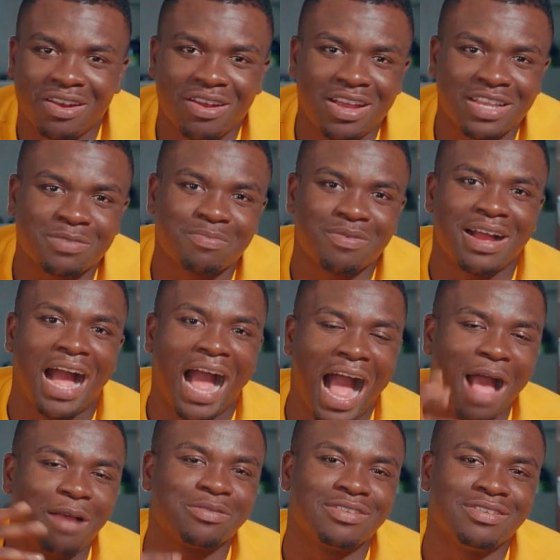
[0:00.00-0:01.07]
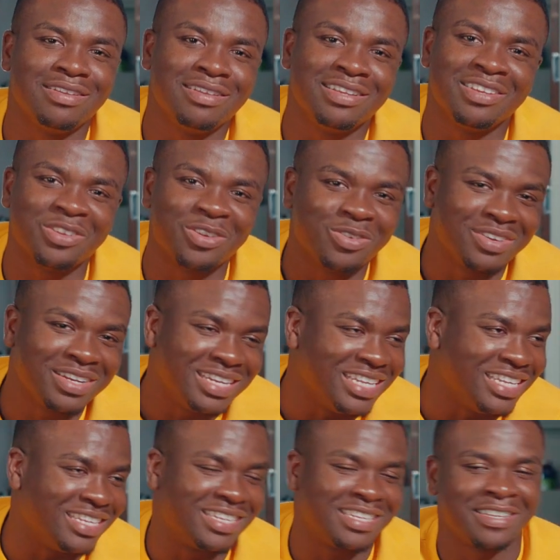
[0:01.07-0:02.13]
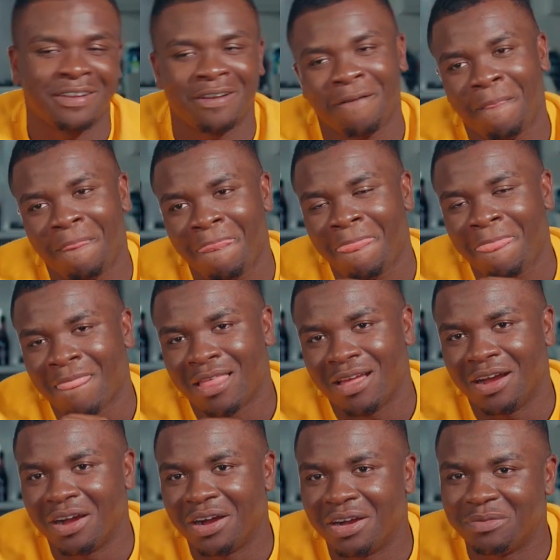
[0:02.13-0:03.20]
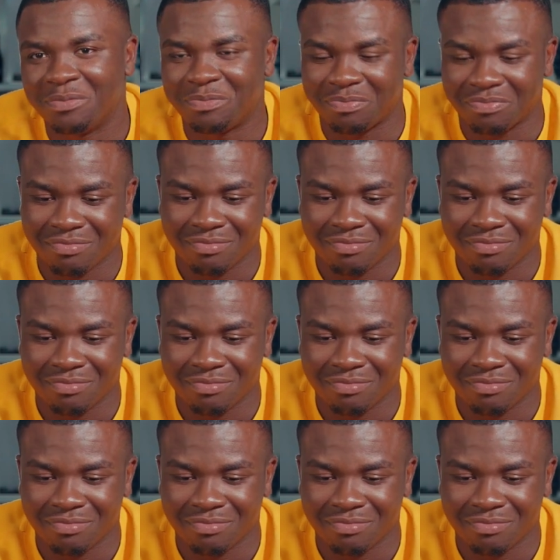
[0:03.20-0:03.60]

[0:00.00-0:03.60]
Last but absolutely not least, the